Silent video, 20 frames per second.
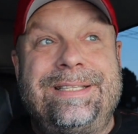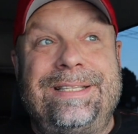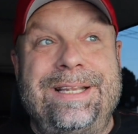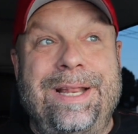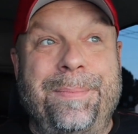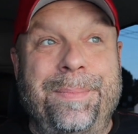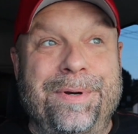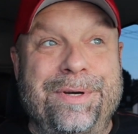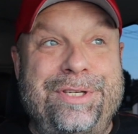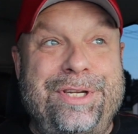
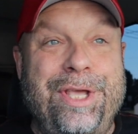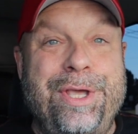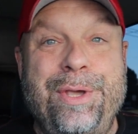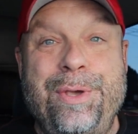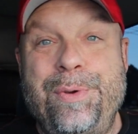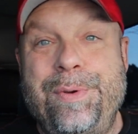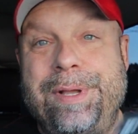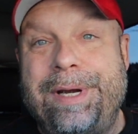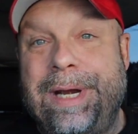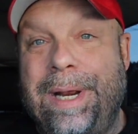number
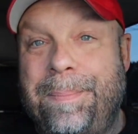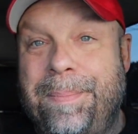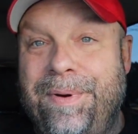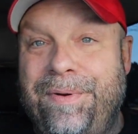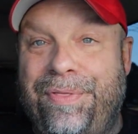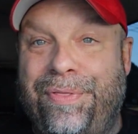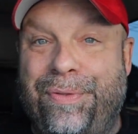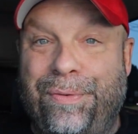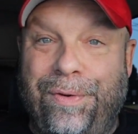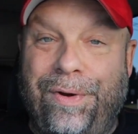two and
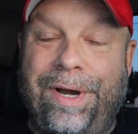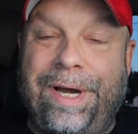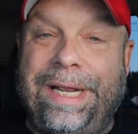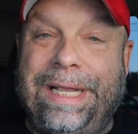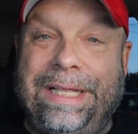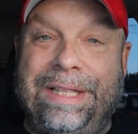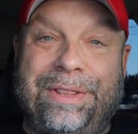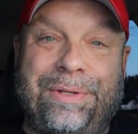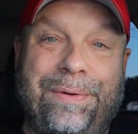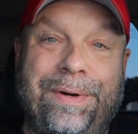number
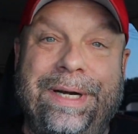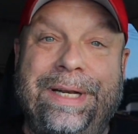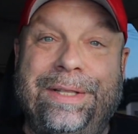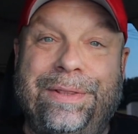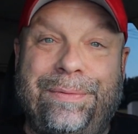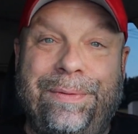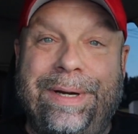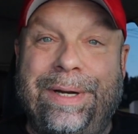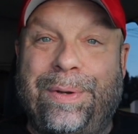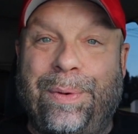three, three
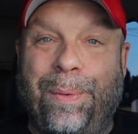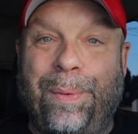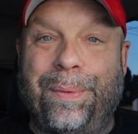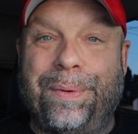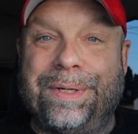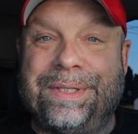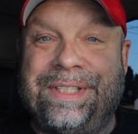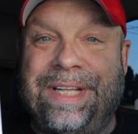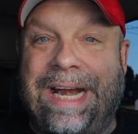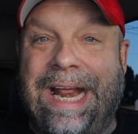and three
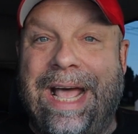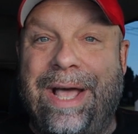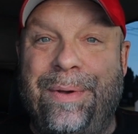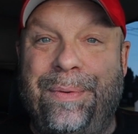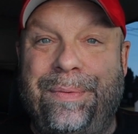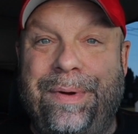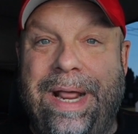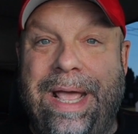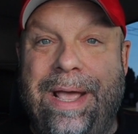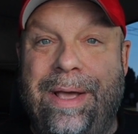quarters that I
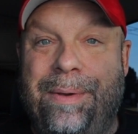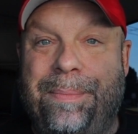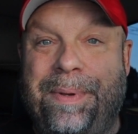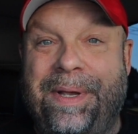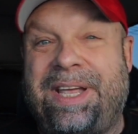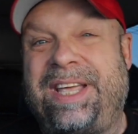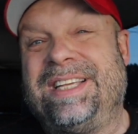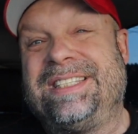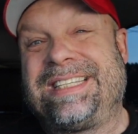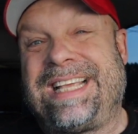own now,
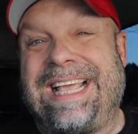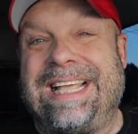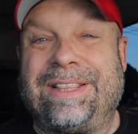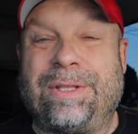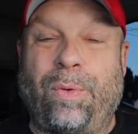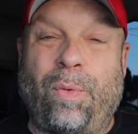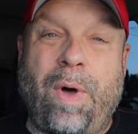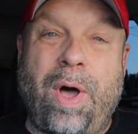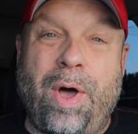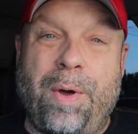because I got
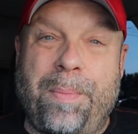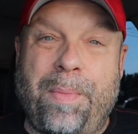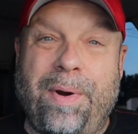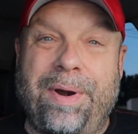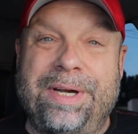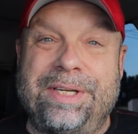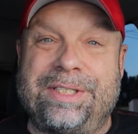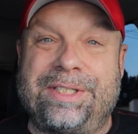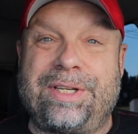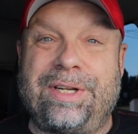the
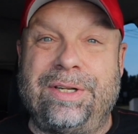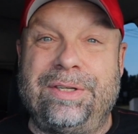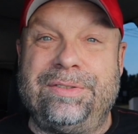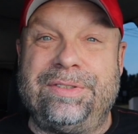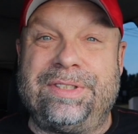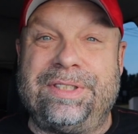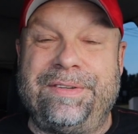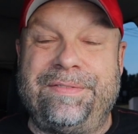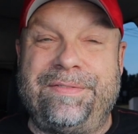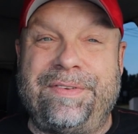Walmart
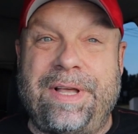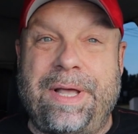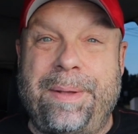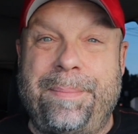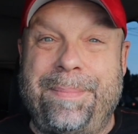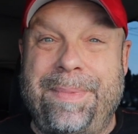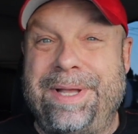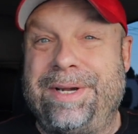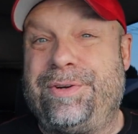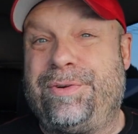exclusive uh,
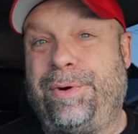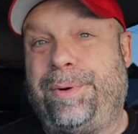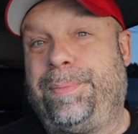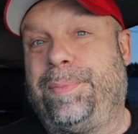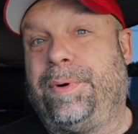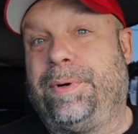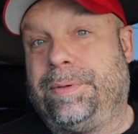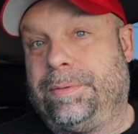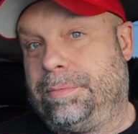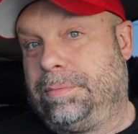Mud
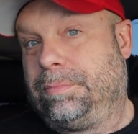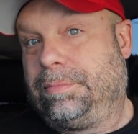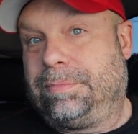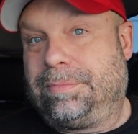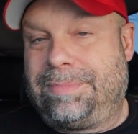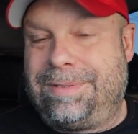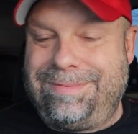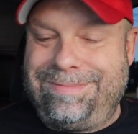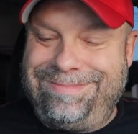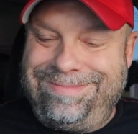Trooper.
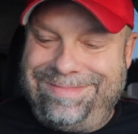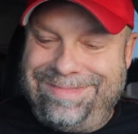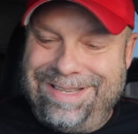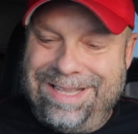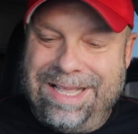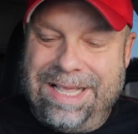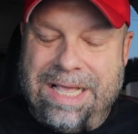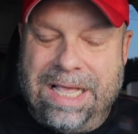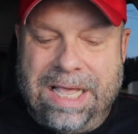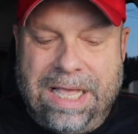
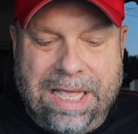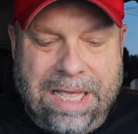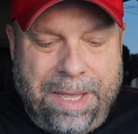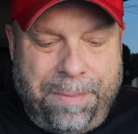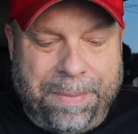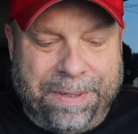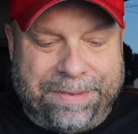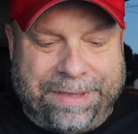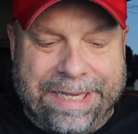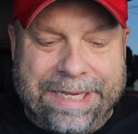
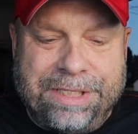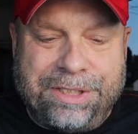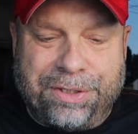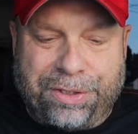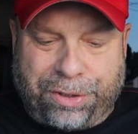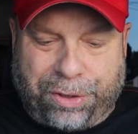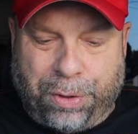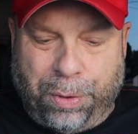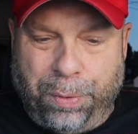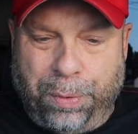But these
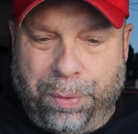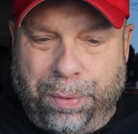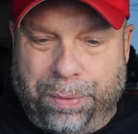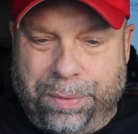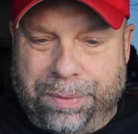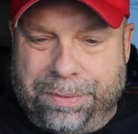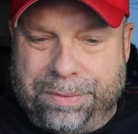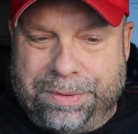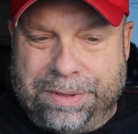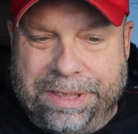are
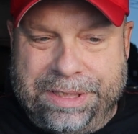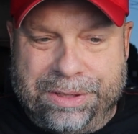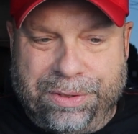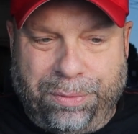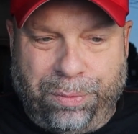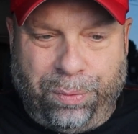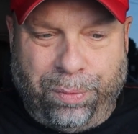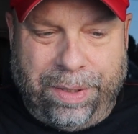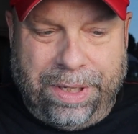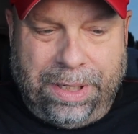cool. These
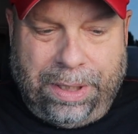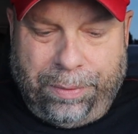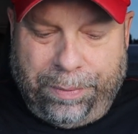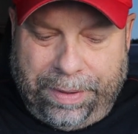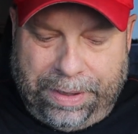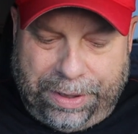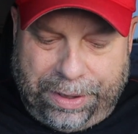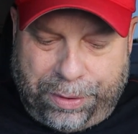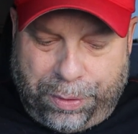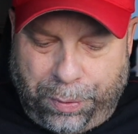are really,
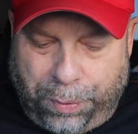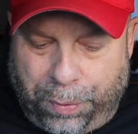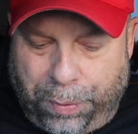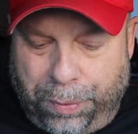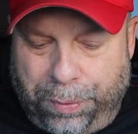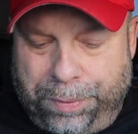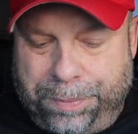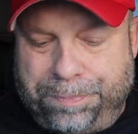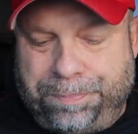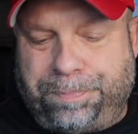really
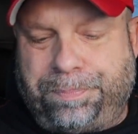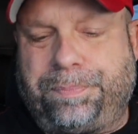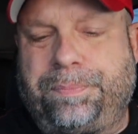cool.